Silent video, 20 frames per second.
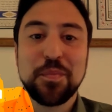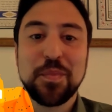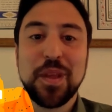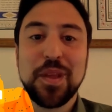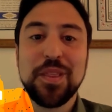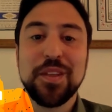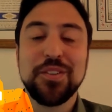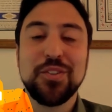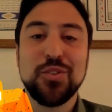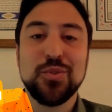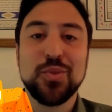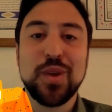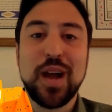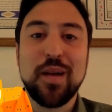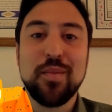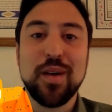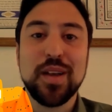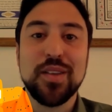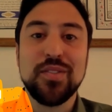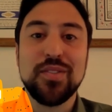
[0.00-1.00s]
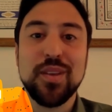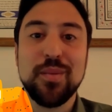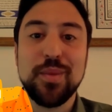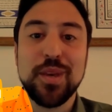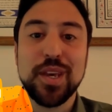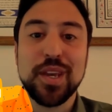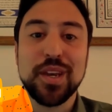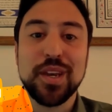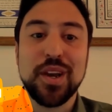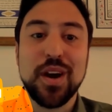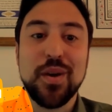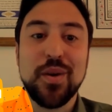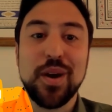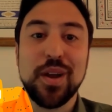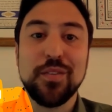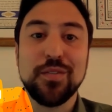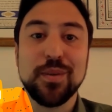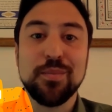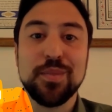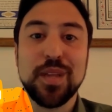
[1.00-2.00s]
This is Rabbi Simeon
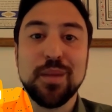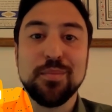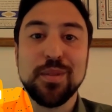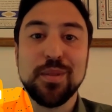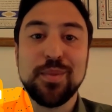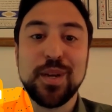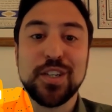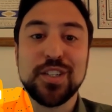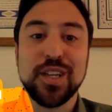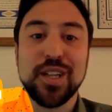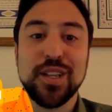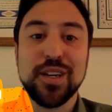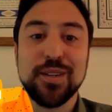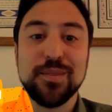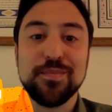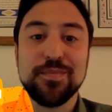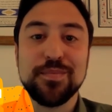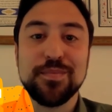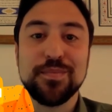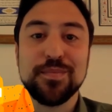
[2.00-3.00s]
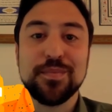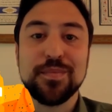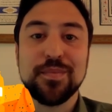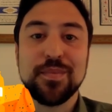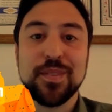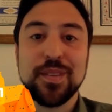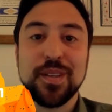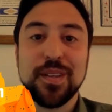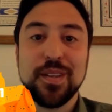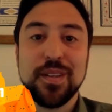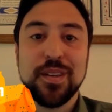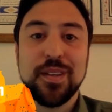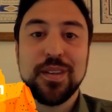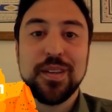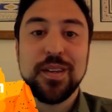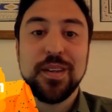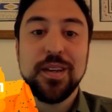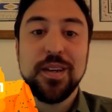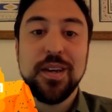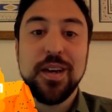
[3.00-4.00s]
Cohen from Temple Beth Shalom.
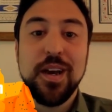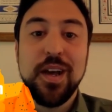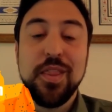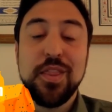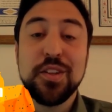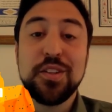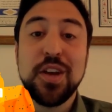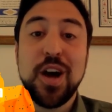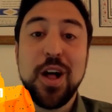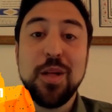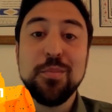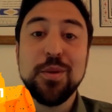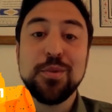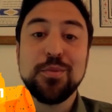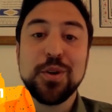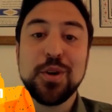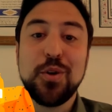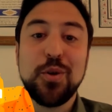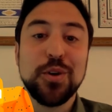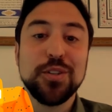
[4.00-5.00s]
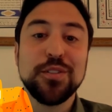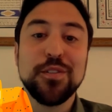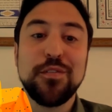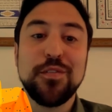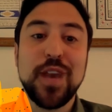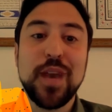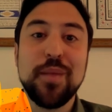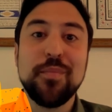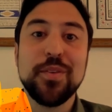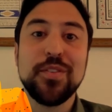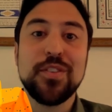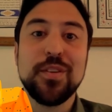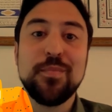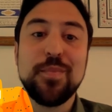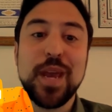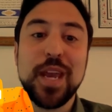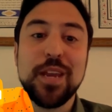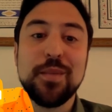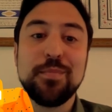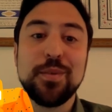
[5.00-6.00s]
The Talmud records a famous
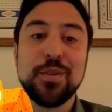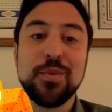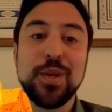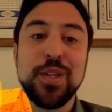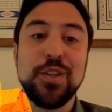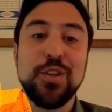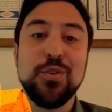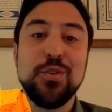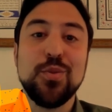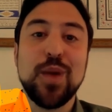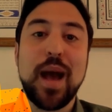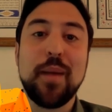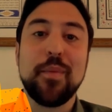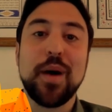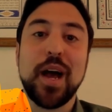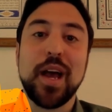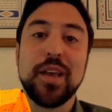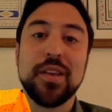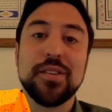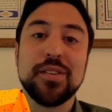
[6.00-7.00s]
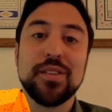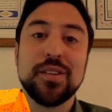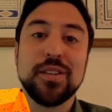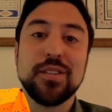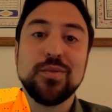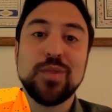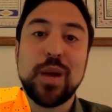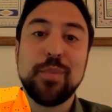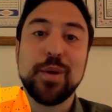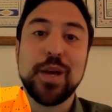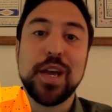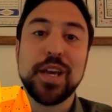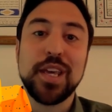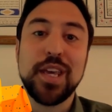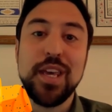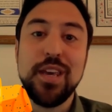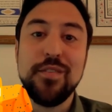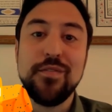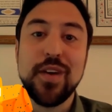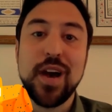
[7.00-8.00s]
debate between two rabbis, Rabbi
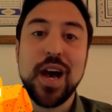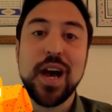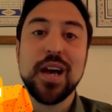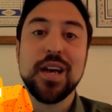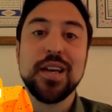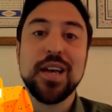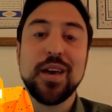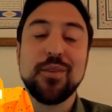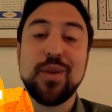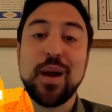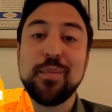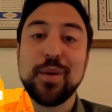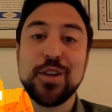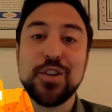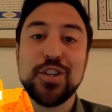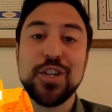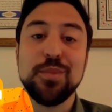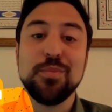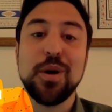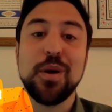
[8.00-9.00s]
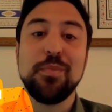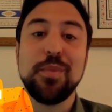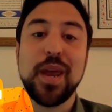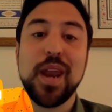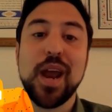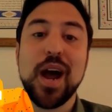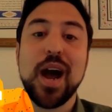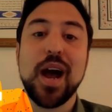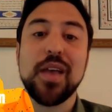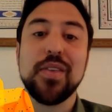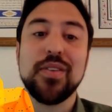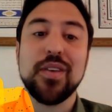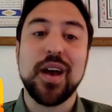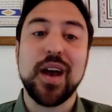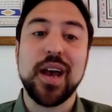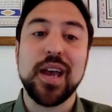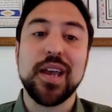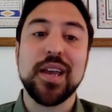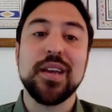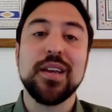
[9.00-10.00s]
Akiva and Rabbi Shimon ben
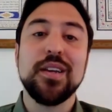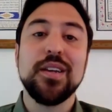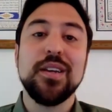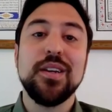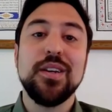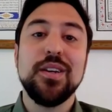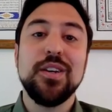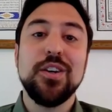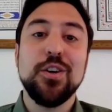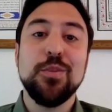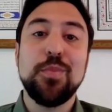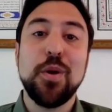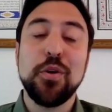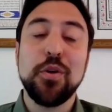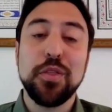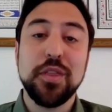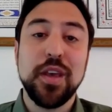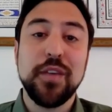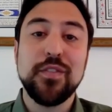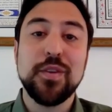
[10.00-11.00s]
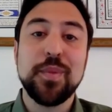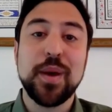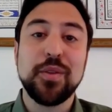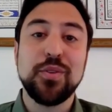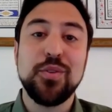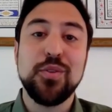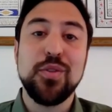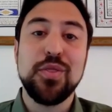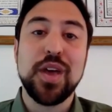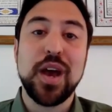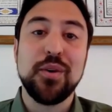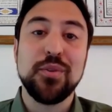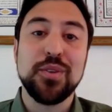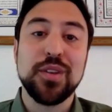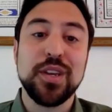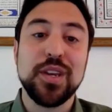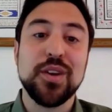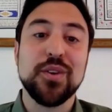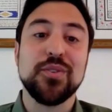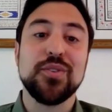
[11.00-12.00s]
Azai, who both lived about
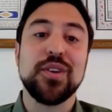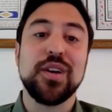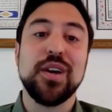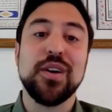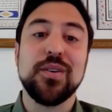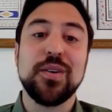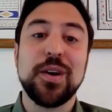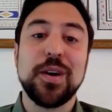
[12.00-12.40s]
2,000 years ago.